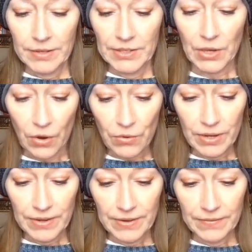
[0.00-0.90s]
So
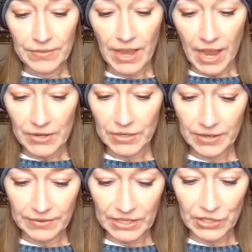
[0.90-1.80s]

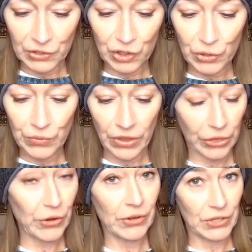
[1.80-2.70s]
this is June the
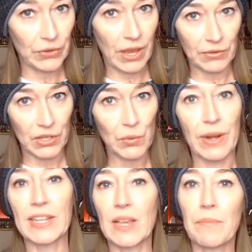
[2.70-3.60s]
3rd,
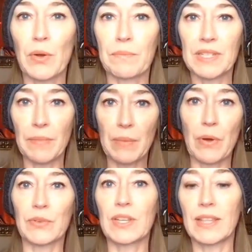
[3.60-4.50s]
2020. Somebody
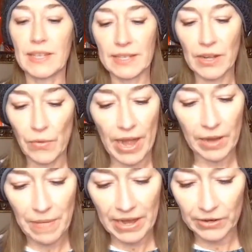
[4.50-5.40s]
posted this in
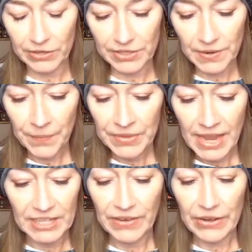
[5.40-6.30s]
Rank Makers
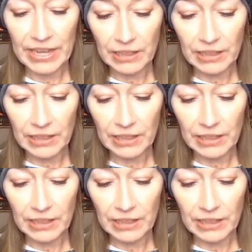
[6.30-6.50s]
and it's very